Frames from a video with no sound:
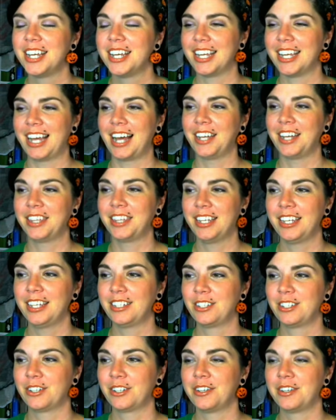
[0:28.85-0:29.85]
I think it
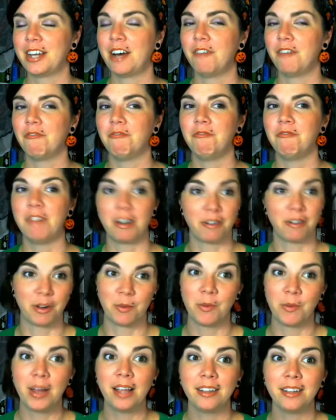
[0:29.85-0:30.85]
turned out very
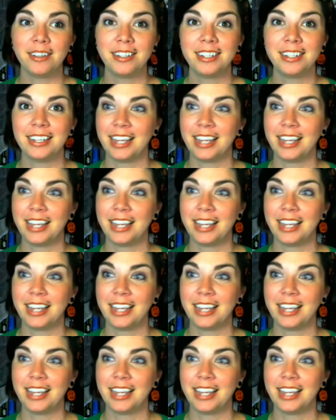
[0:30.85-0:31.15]
well,